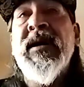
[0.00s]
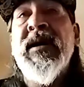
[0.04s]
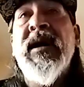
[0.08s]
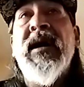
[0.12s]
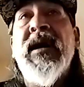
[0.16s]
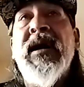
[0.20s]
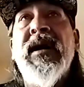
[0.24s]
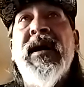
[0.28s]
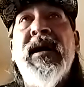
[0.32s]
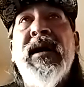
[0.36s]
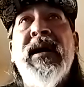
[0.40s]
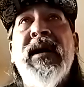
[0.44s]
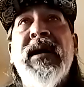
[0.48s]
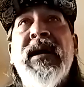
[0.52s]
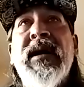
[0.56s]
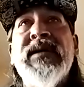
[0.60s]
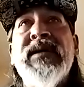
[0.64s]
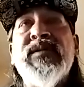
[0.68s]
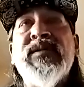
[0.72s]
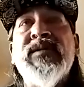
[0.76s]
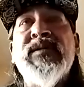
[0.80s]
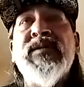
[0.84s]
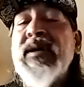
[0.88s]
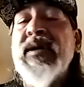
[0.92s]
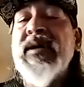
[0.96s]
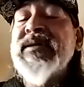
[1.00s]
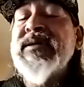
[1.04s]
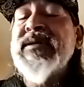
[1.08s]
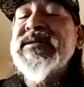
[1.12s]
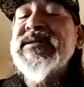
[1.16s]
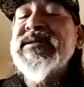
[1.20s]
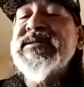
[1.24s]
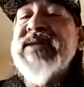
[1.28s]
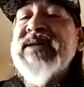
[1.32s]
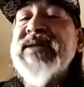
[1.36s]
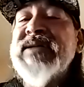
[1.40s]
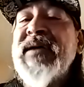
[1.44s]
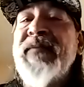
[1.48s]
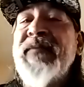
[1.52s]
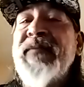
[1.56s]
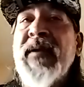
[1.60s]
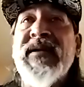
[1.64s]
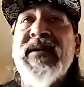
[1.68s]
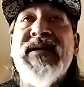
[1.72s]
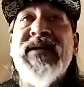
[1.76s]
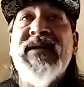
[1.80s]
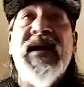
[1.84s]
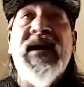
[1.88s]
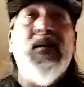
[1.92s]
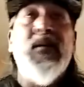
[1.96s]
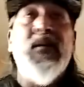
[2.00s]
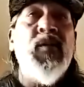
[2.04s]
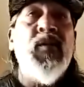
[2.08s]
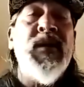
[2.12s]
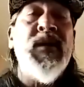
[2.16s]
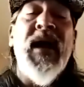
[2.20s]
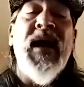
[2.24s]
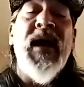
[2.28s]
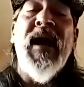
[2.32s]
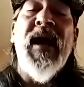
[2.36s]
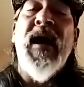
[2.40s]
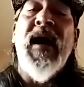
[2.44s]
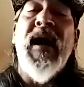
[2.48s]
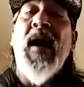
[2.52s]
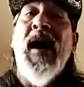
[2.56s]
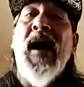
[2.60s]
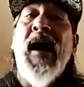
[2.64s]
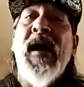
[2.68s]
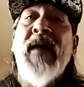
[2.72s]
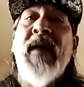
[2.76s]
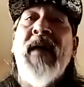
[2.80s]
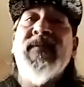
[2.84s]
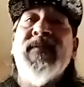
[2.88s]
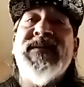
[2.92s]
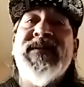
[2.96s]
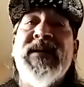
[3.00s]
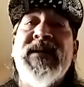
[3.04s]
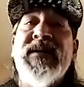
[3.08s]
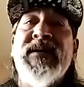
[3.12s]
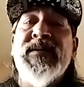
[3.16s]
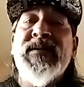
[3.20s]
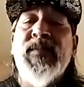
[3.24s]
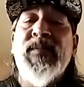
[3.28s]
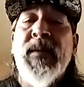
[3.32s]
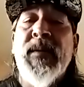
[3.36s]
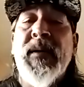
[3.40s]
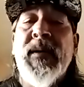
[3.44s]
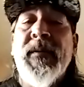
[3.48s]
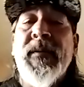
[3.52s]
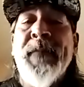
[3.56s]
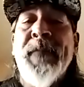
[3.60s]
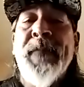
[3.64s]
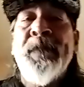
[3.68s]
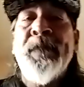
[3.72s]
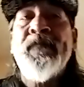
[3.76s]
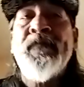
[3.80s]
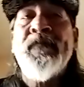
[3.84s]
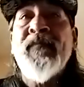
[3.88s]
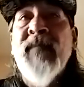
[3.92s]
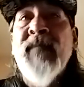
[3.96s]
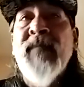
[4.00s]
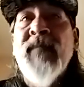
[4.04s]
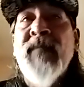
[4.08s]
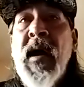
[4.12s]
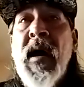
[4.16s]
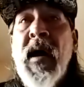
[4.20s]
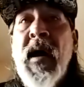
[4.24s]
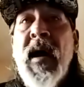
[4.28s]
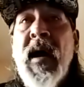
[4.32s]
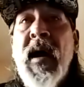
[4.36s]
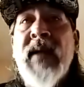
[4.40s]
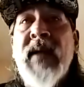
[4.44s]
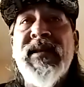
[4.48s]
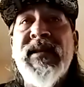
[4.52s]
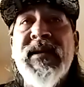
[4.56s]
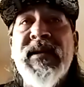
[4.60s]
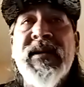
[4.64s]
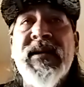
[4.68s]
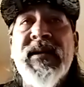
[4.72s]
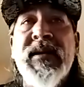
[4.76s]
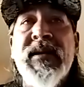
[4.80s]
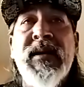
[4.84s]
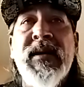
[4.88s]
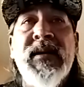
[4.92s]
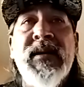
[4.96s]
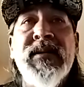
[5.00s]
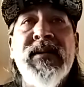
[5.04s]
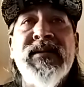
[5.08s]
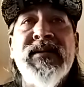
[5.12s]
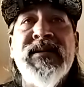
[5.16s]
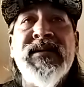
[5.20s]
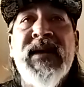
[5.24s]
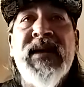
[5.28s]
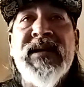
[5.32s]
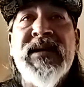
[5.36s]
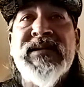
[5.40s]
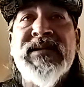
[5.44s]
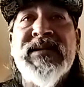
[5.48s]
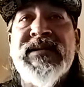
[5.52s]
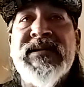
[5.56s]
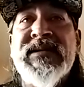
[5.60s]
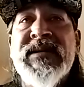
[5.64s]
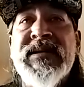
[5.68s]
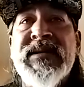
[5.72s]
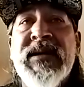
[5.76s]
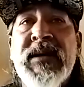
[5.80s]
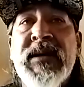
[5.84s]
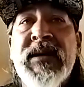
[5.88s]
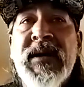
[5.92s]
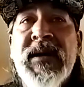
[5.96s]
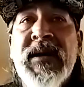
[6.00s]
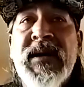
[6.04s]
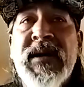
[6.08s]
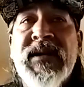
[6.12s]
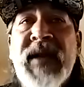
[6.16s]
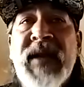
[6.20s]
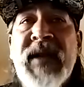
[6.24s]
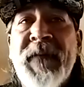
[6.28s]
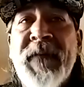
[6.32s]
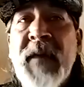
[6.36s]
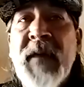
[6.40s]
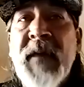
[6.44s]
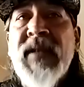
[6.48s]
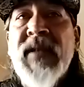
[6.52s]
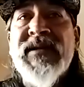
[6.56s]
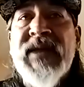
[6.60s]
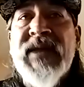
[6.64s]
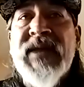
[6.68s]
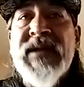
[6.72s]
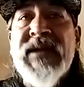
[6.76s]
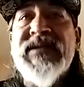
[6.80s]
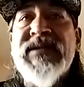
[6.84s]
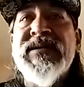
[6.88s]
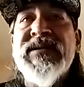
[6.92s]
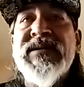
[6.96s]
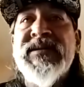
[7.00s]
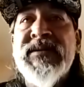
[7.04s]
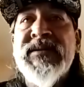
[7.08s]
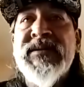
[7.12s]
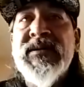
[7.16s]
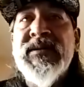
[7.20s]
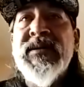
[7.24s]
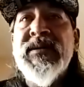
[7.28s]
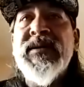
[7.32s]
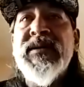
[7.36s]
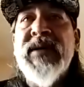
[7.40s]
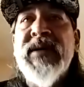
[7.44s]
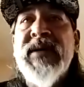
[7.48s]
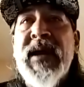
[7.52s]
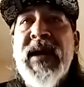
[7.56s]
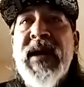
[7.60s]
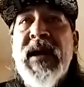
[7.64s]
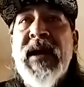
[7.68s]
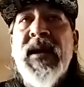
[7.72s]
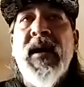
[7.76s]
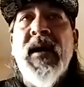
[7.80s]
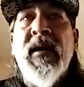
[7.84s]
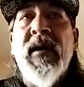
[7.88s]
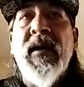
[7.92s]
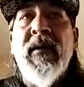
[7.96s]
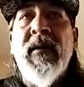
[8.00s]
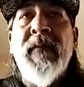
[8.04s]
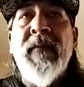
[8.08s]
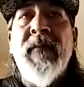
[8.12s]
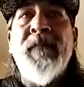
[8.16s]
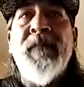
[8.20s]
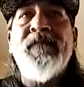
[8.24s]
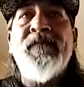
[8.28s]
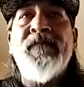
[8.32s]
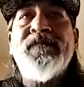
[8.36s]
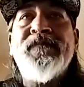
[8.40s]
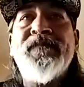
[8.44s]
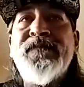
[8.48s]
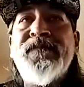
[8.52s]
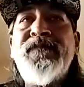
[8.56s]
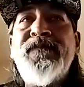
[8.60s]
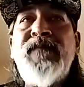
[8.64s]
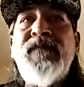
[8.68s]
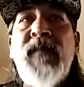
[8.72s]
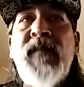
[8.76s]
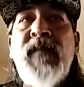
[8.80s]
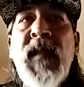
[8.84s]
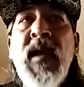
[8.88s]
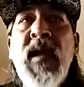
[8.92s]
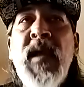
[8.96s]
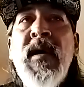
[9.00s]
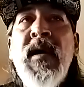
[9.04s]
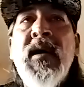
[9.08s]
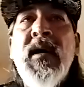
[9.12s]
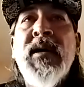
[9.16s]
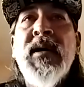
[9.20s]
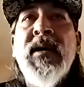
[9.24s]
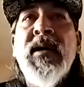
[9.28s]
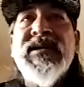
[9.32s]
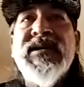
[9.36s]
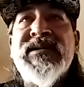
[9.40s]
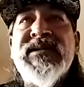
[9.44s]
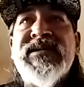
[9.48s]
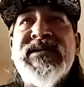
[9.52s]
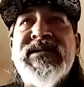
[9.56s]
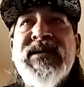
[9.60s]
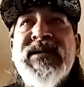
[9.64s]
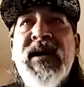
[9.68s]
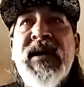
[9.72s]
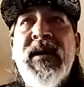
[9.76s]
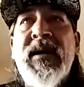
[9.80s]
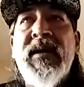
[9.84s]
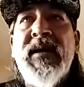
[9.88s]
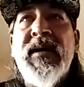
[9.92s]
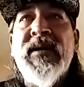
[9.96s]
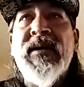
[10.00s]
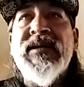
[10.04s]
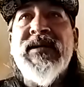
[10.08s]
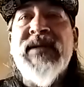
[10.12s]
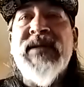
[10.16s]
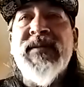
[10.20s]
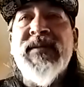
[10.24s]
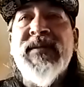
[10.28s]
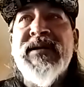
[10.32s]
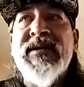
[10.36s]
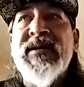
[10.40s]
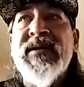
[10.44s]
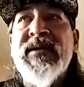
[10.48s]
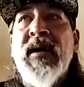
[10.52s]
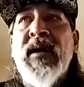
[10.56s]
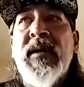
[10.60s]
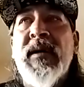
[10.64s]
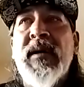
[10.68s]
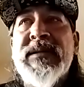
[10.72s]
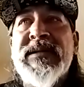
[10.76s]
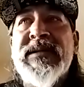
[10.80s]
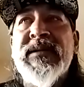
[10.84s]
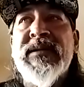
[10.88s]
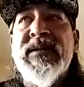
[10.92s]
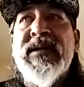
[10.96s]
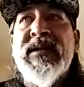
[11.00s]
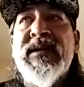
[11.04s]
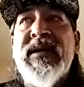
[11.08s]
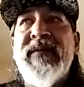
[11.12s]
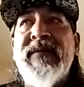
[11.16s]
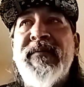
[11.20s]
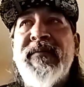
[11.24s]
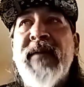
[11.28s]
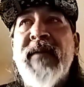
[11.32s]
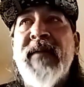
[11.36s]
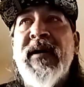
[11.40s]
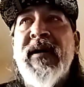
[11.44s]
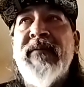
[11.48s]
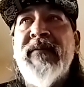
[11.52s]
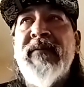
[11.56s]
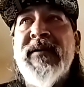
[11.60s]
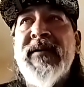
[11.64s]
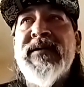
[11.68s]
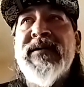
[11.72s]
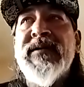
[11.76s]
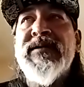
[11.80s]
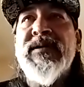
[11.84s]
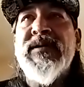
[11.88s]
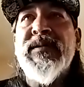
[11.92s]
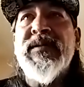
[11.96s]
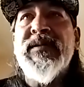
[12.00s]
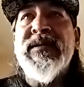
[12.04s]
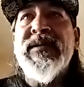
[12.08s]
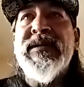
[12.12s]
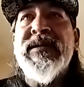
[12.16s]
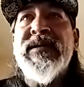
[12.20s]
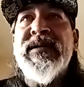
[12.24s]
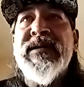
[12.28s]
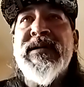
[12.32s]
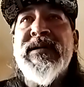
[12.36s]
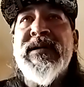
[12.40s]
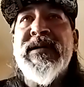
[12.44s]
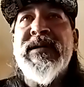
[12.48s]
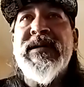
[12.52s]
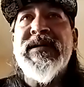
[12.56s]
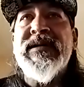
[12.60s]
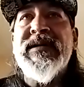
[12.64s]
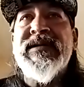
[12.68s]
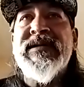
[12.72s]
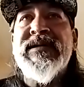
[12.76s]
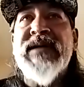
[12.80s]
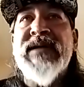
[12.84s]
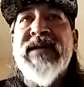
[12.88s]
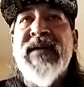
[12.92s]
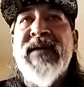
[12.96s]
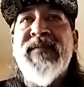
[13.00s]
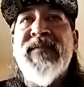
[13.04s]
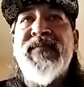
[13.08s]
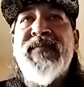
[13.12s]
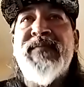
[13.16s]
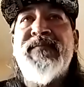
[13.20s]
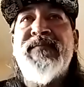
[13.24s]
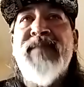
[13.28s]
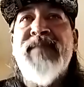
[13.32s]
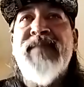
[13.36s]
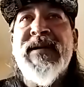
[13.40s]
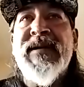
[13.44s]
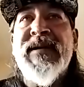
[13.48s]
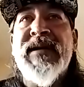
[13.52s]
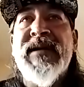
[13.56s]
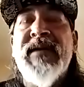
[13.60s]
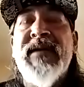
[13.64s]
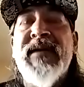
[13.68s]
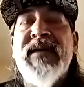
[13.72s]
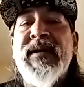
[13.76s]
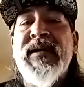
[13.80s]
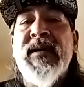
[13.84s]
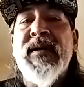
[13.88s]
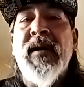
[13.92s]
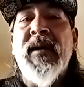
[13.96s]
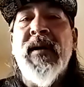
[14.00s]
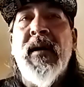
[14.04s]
as well as they validate what I have said as well. I think that's that validation, and something also that I've been doing is I've been giving